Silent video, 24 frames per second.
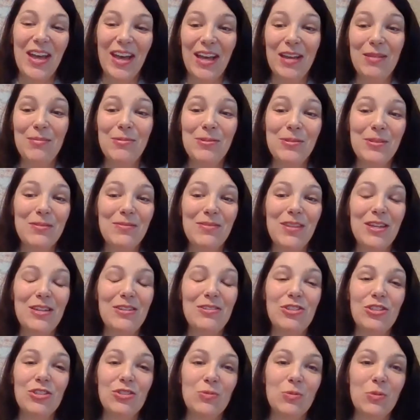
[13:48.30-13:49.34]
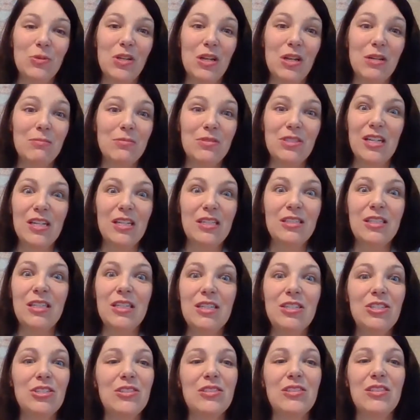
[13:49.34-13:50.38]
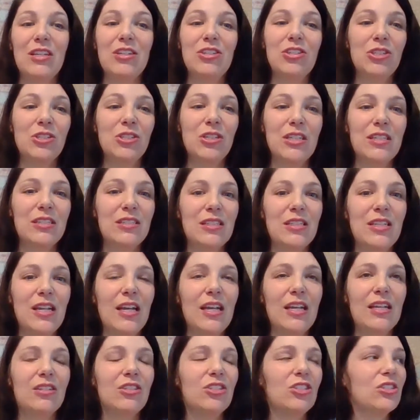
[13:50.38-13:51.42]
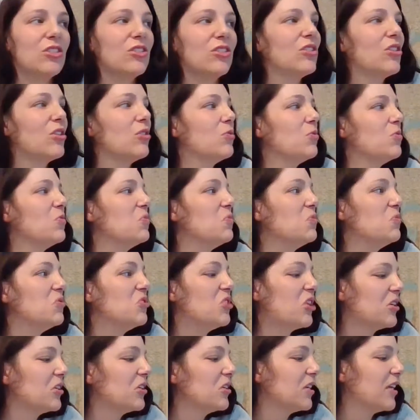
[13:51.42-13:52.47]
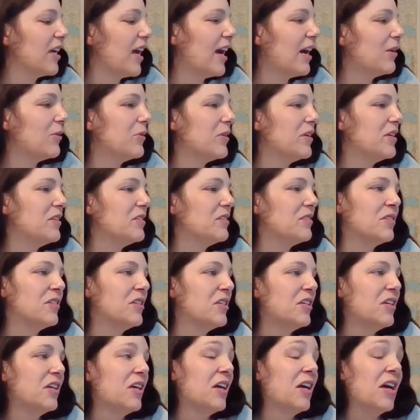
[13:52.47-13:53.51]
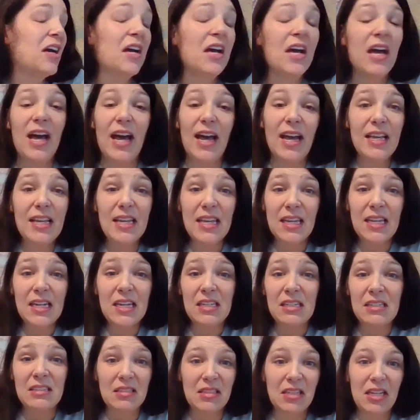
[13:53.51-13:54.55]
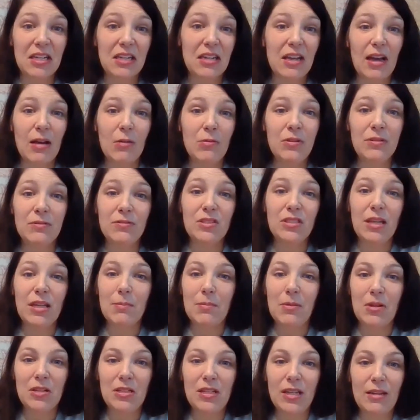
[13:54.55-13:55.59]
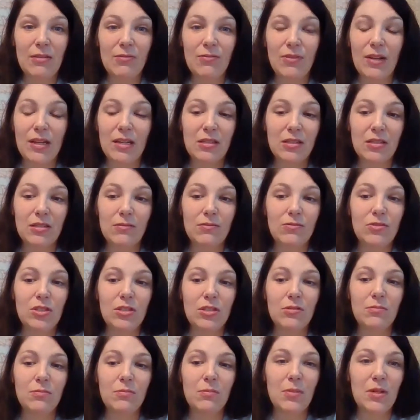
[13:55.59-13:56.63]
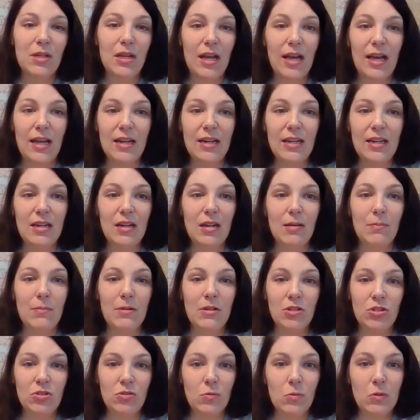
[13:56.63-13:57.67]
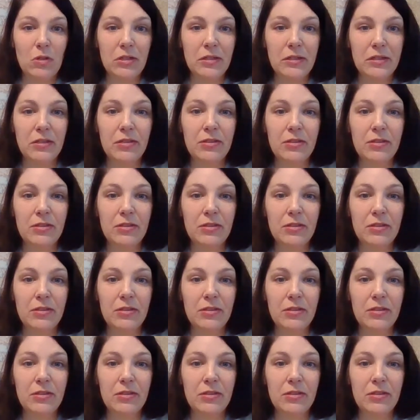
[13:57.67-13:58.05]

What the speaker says: I believe that you just woke up. Today's like just such a crazy day. It's just so dark out, and I get it. Like I would have slept all day if I could have too, but I had to get up and do work.